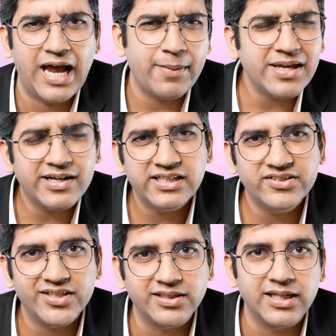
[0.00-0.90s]
am I right
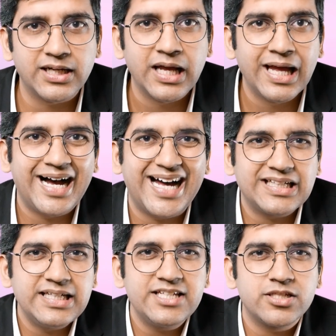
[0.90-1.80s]
in saying that
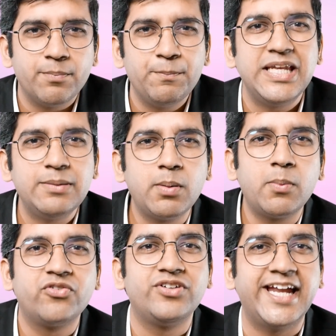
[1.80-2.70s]
at least
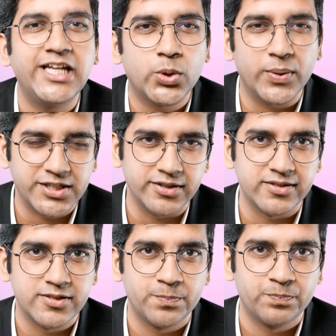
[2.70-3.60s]
minimum of 10
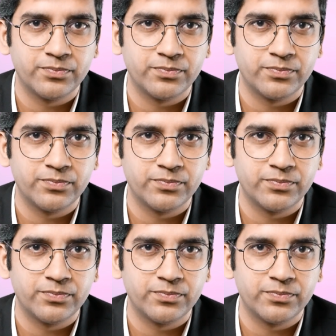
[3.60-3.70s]
questions,